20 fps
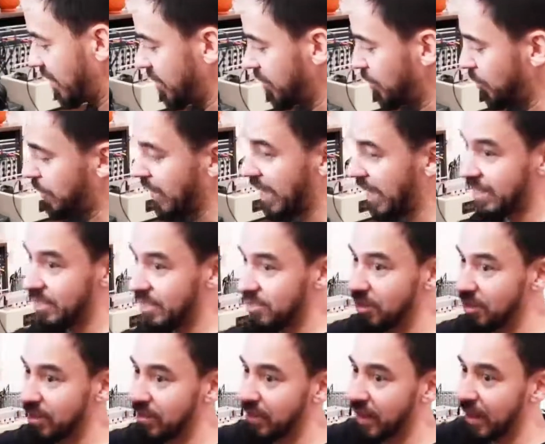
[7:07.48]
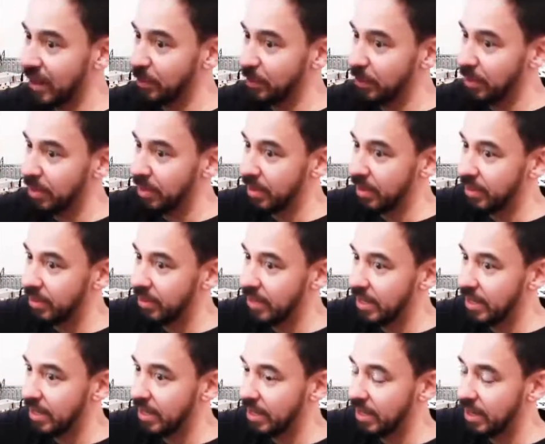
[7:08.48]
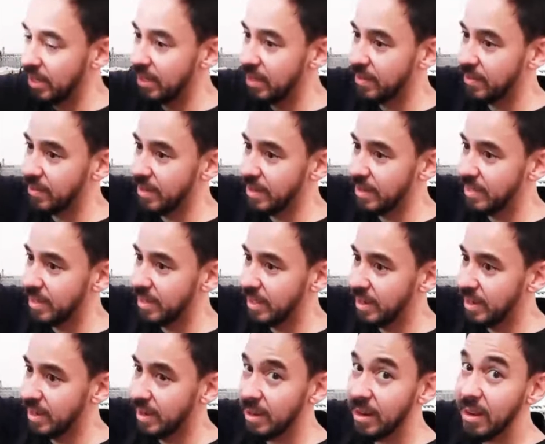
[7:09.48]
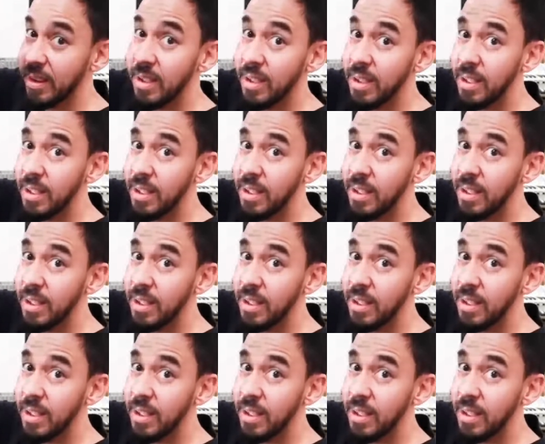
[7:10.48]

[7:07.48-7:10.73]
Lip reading: a new packaging of Hybrid Theory right there.